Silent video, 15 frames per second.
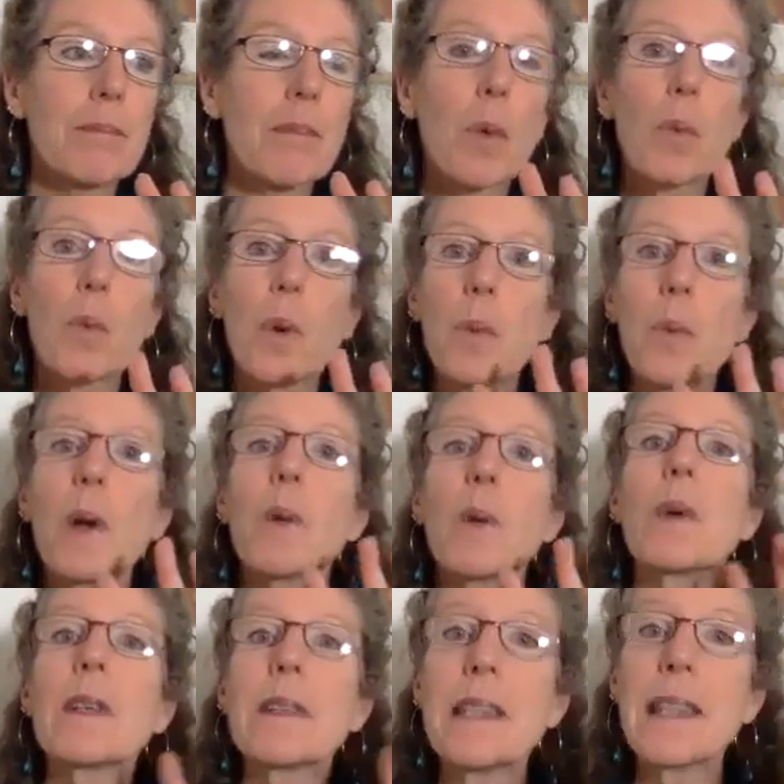we
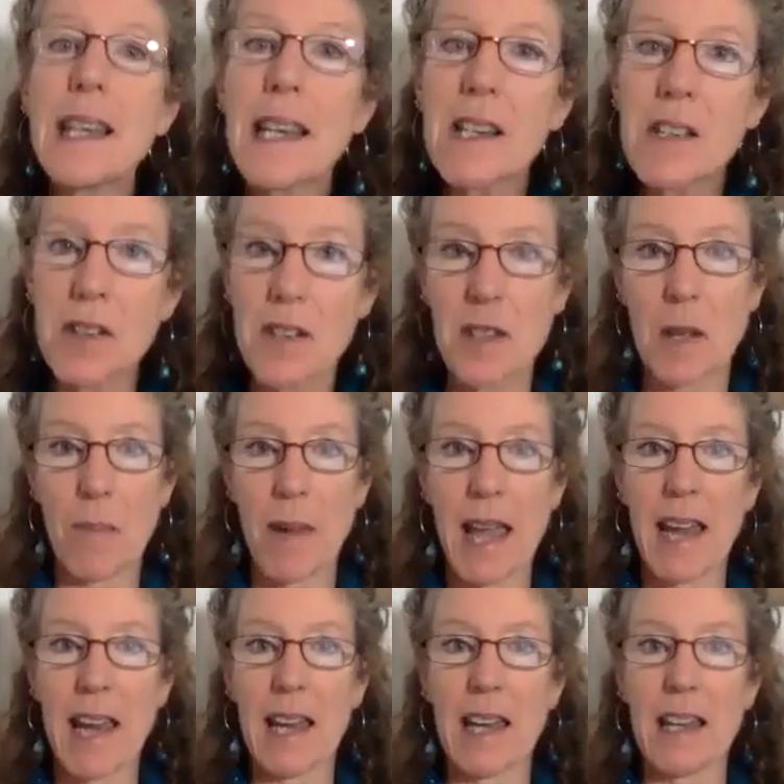release the
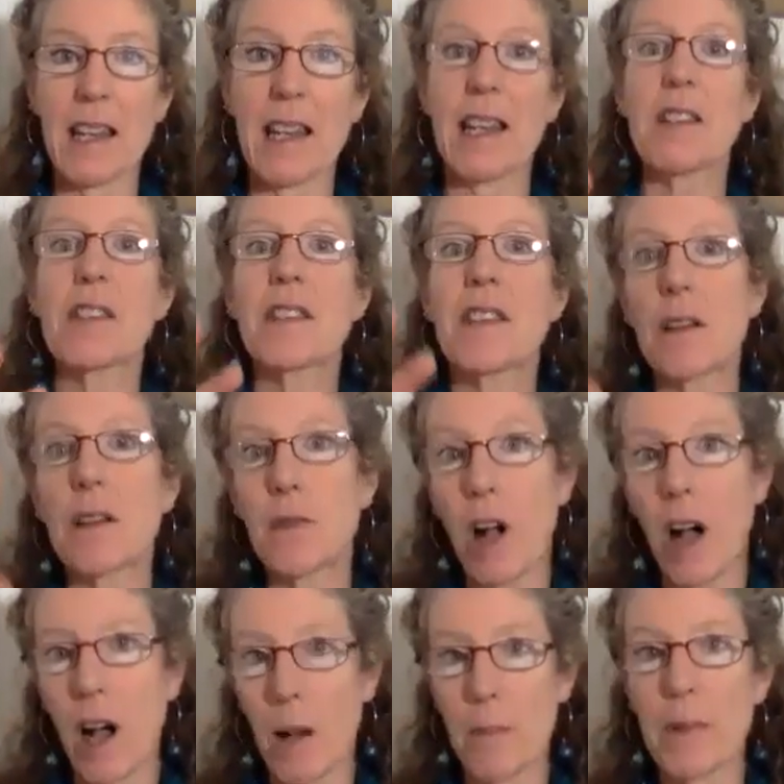pain instead of
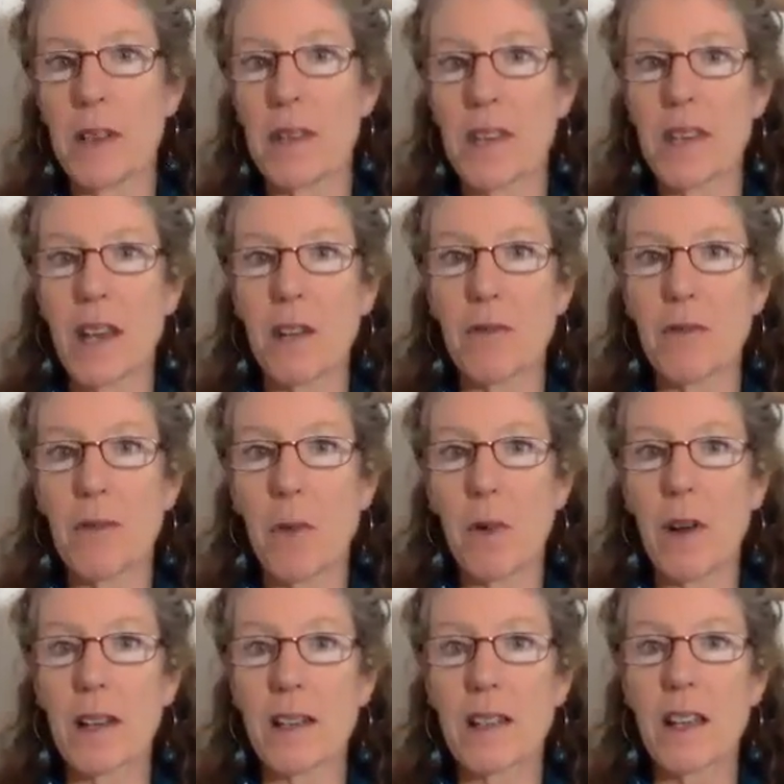compensate
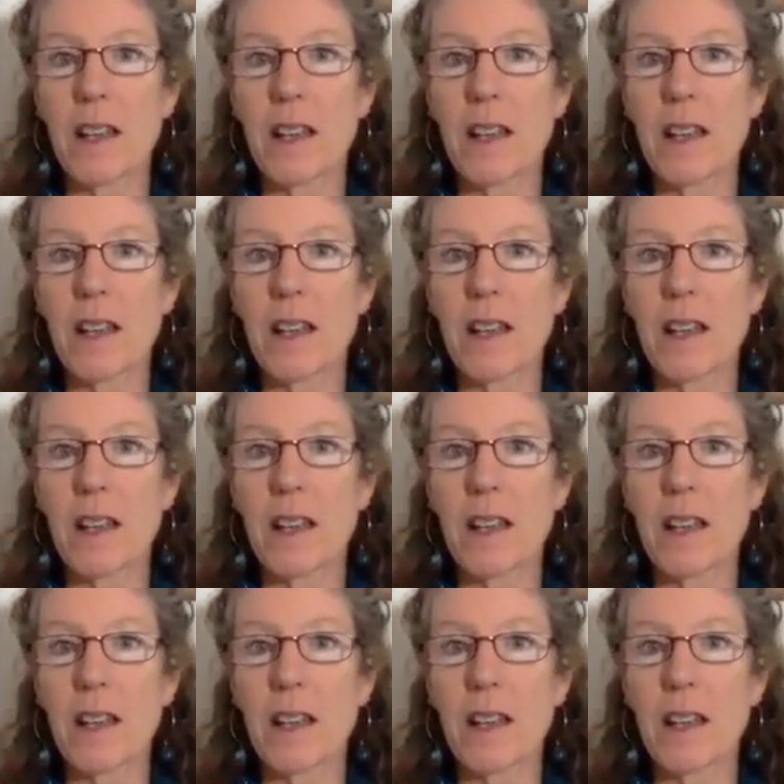for it.